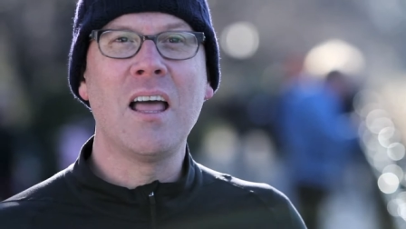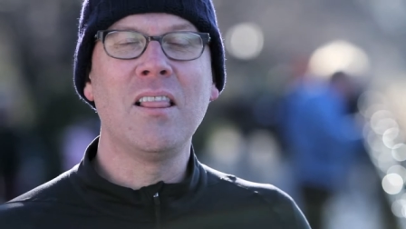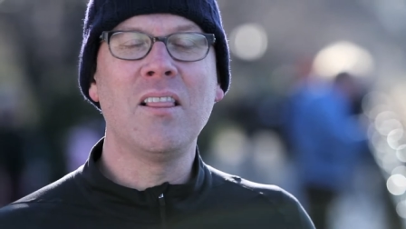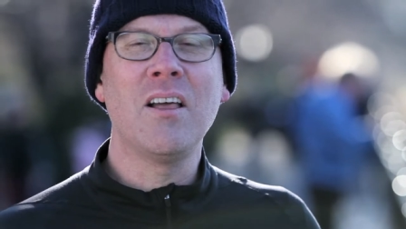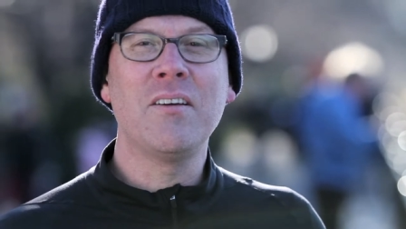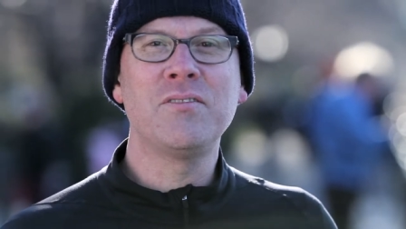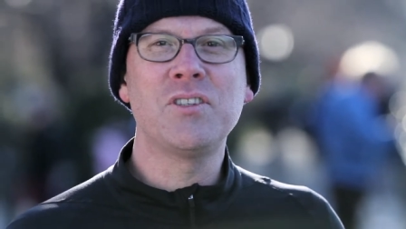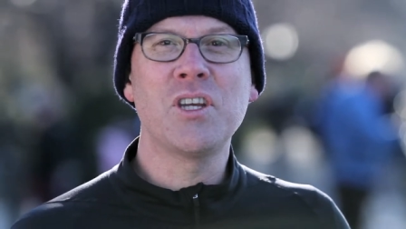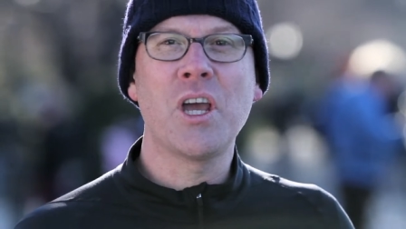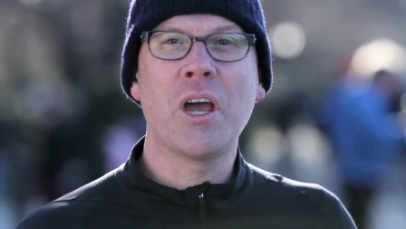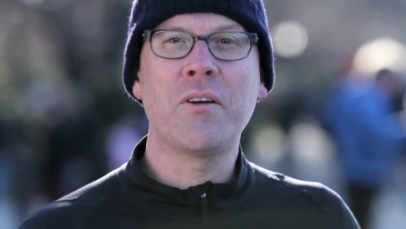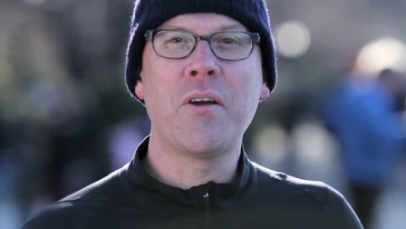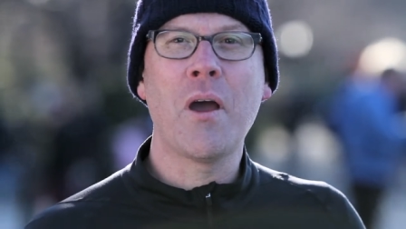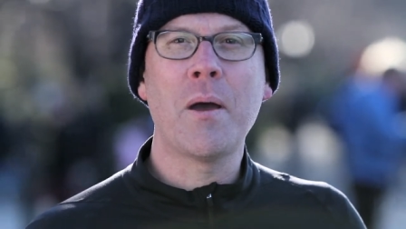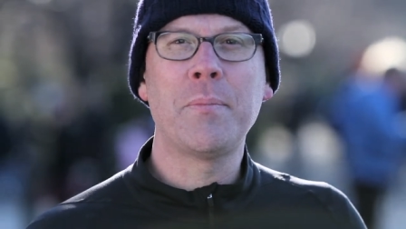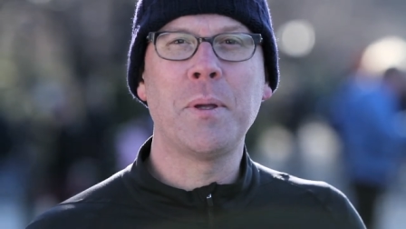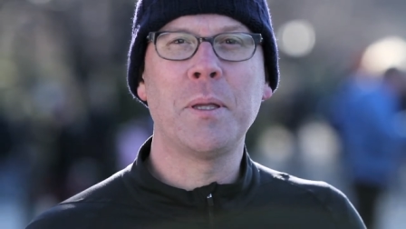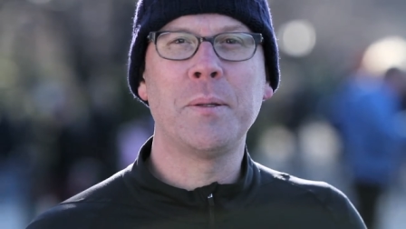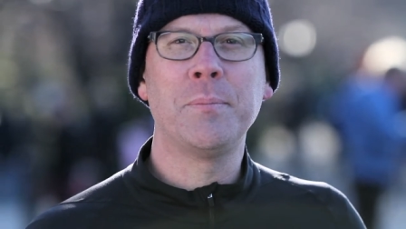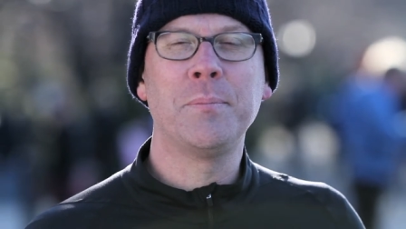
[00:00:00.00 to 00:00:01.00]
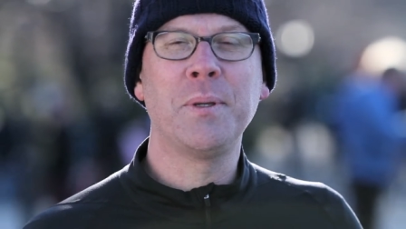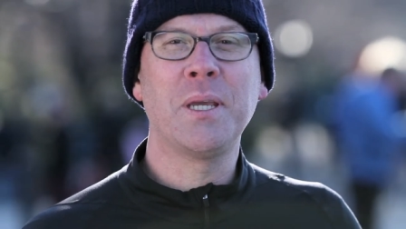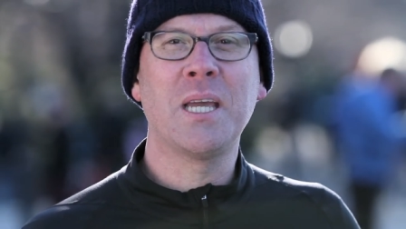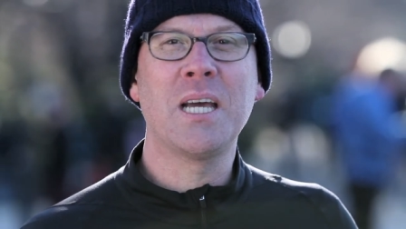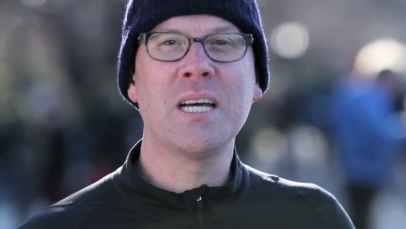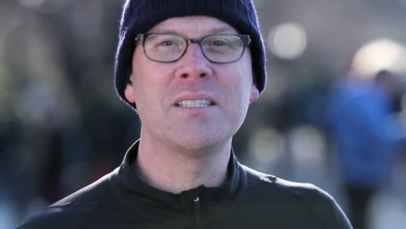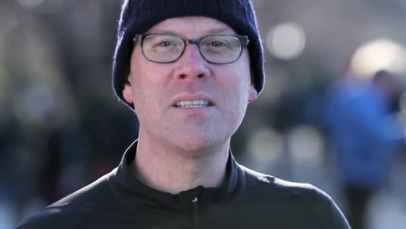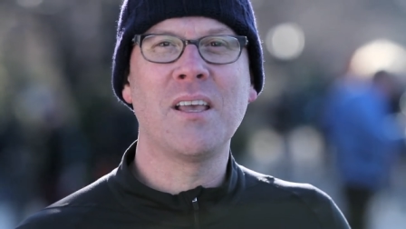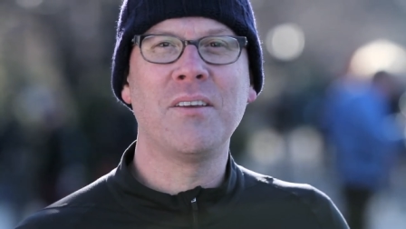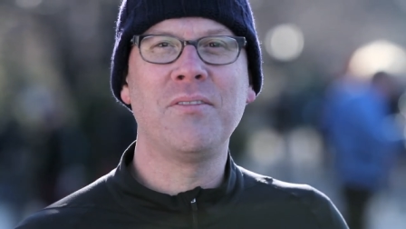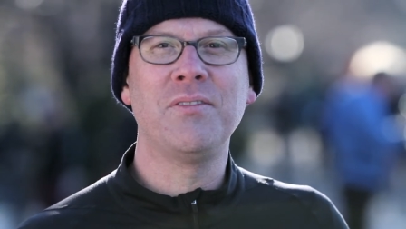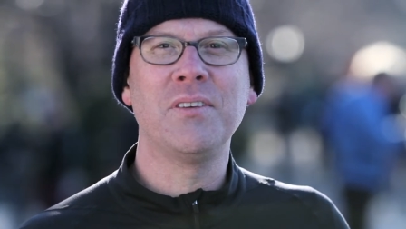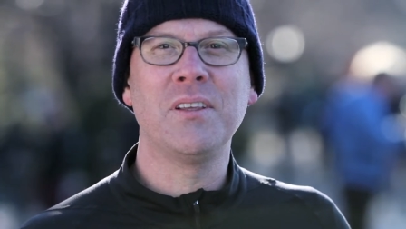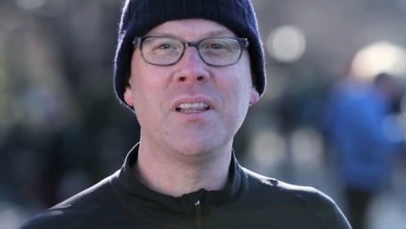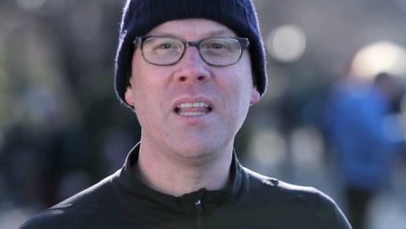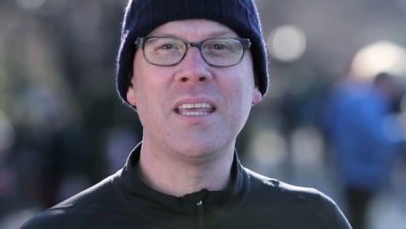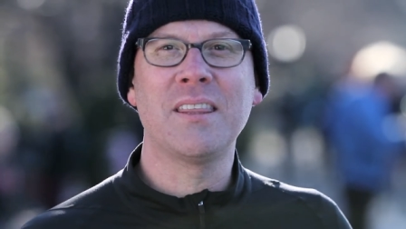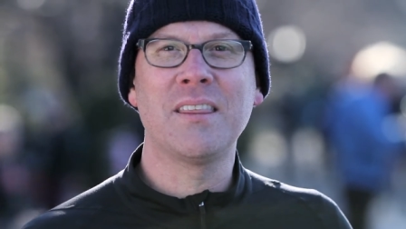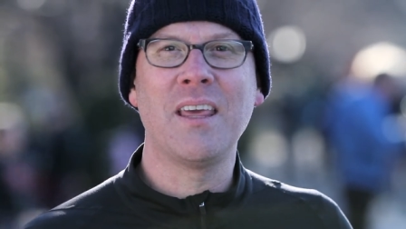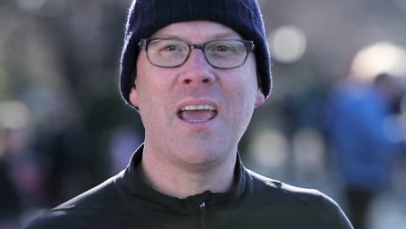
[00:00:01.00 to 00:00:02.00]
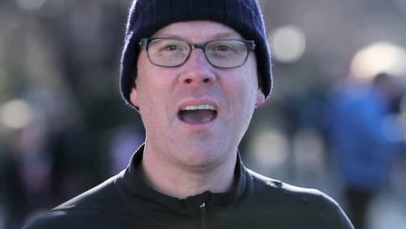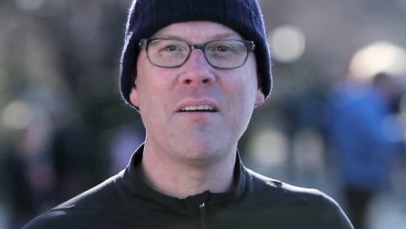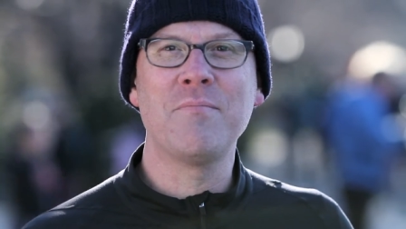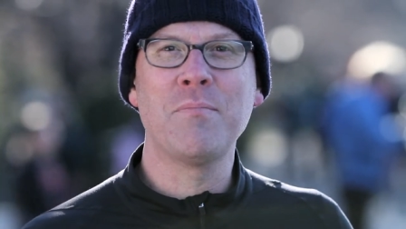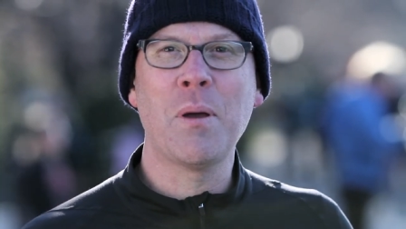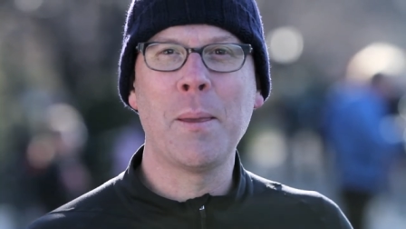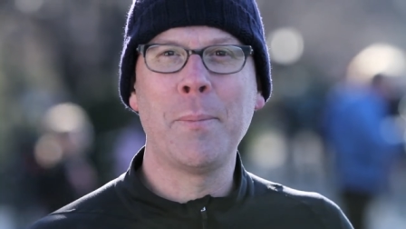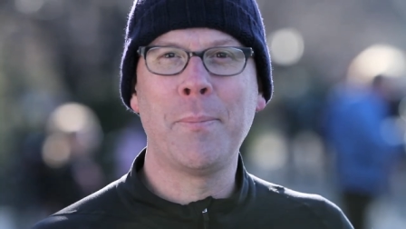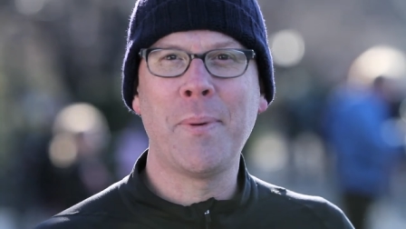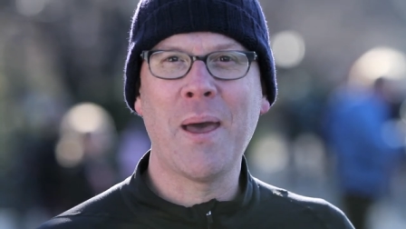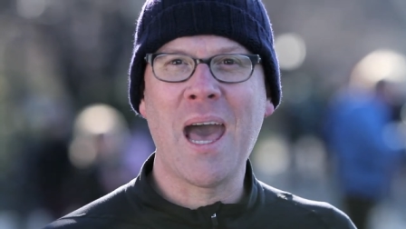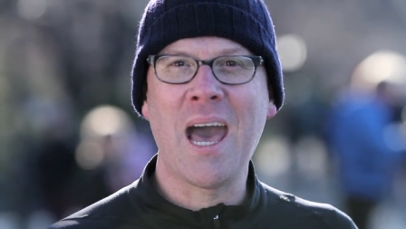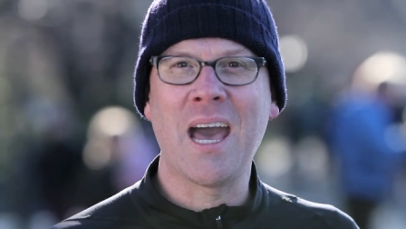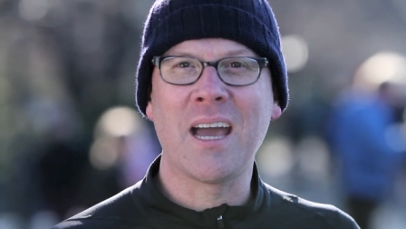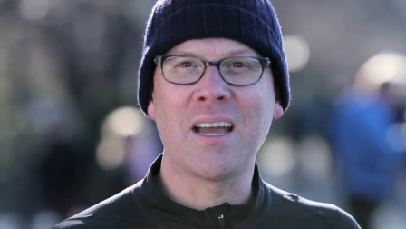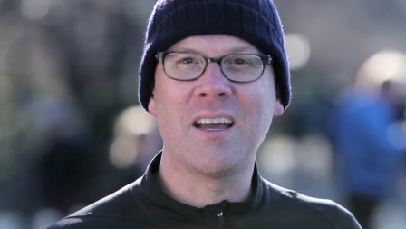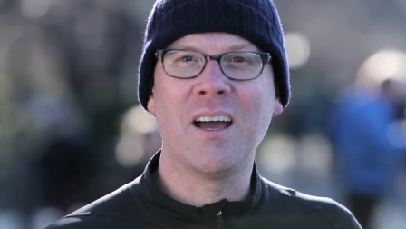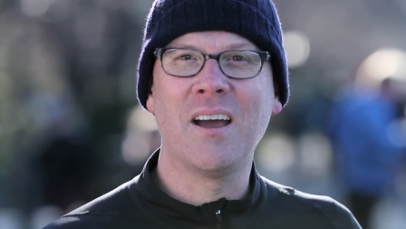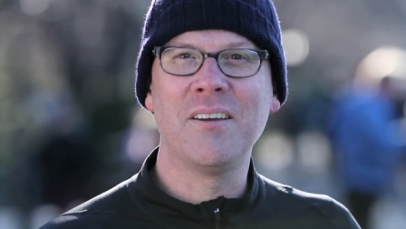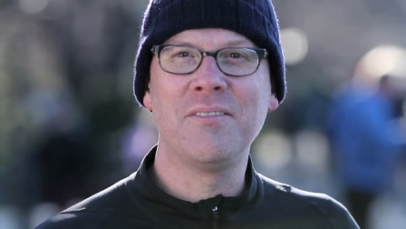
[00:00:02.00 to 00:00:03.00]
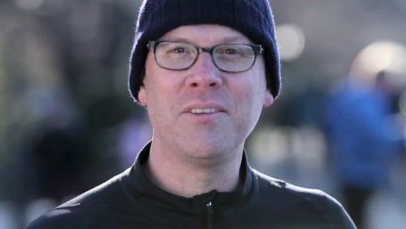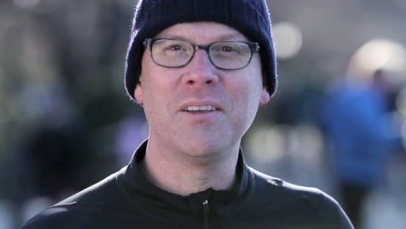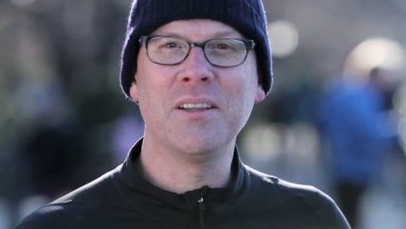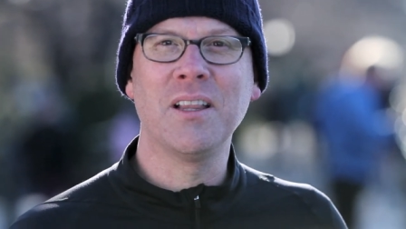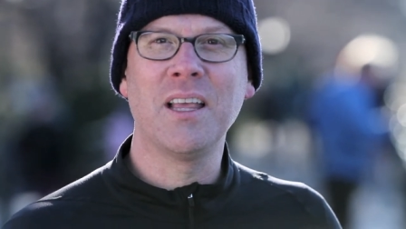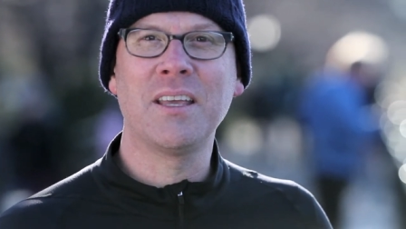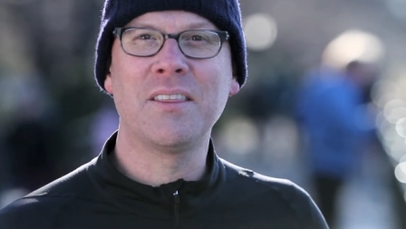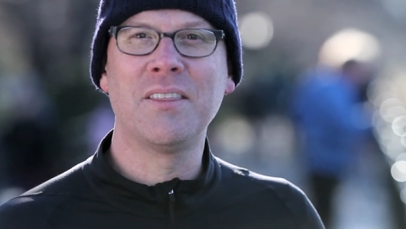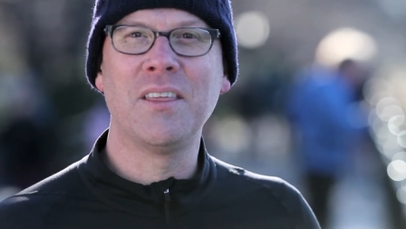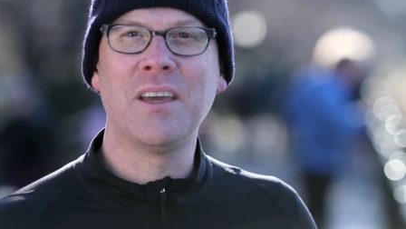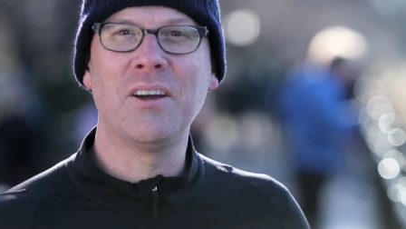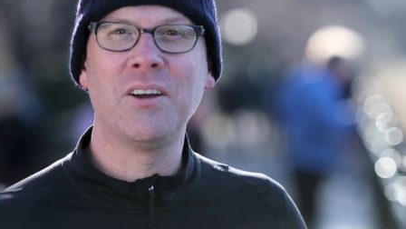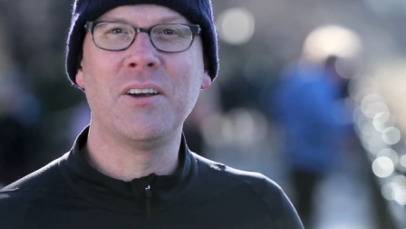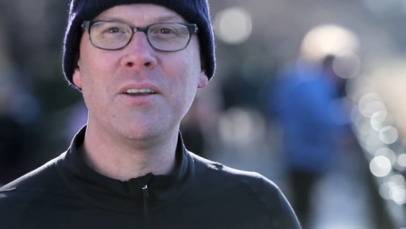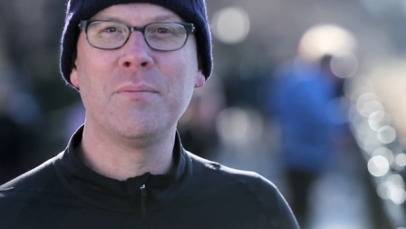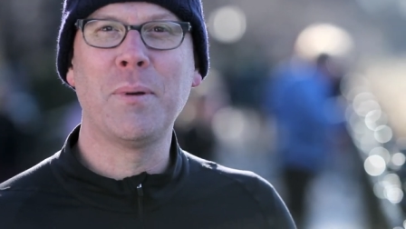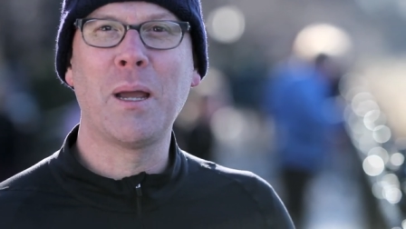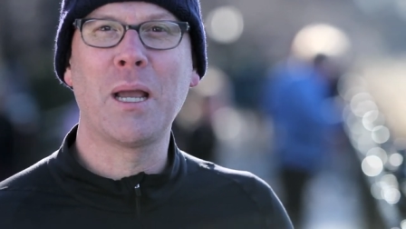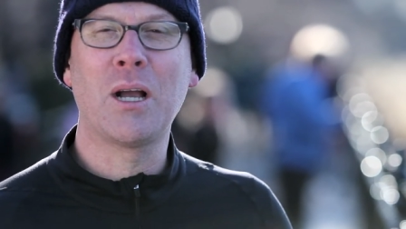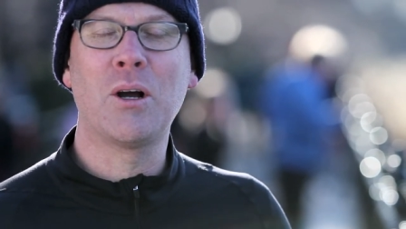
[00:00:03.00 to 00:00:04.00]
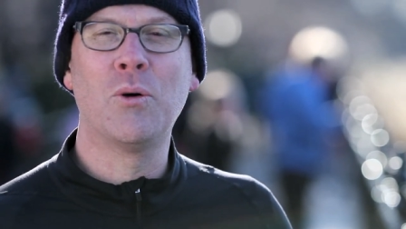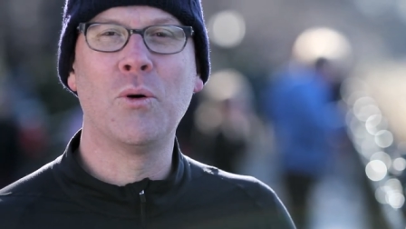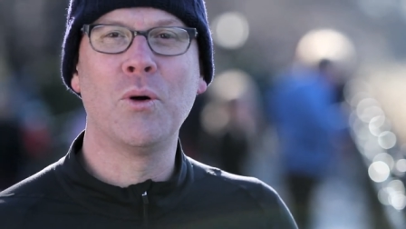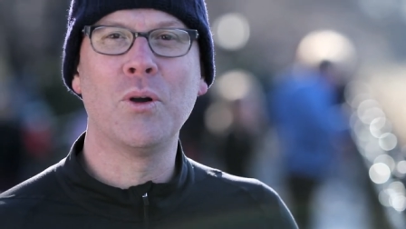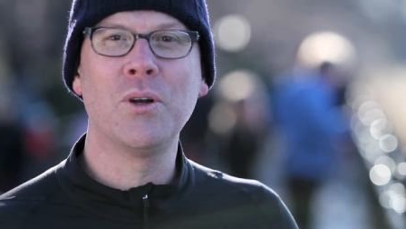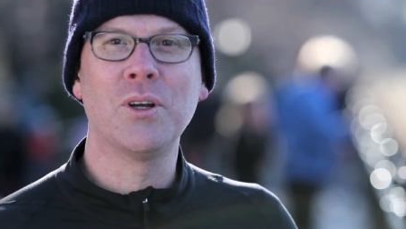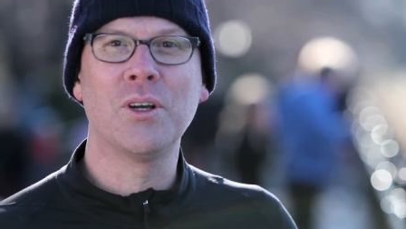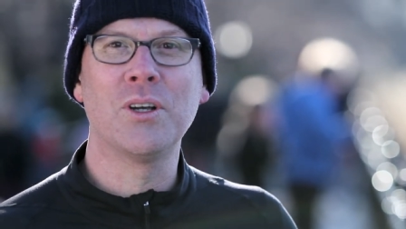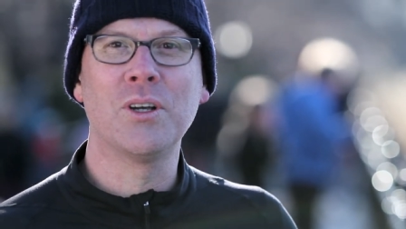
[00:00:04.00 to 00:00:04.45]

love Jackrabbit because I feel like they have my back. I feel like they're in my corner.